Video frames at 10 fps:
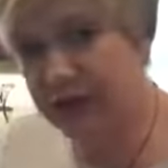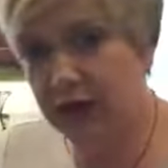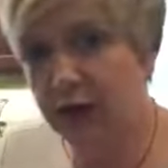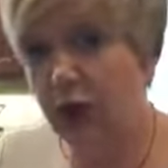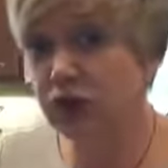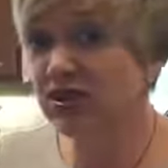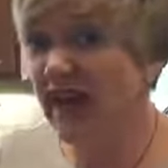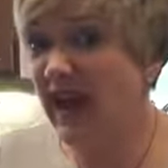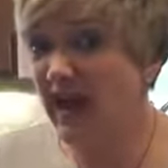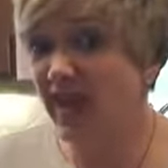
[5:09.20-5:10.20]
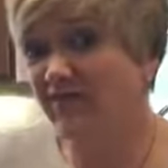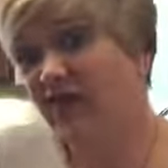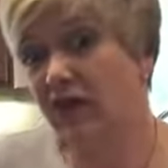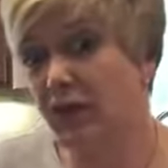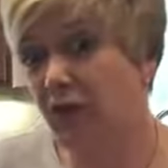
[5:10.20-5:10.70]
gonna go today, I'm
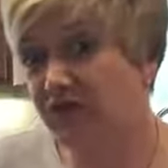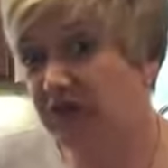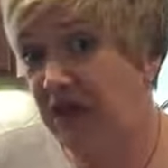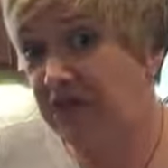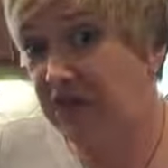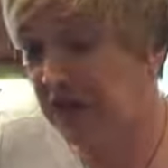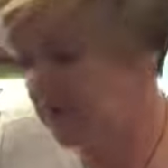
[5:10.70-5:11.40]
feeling a little sassy,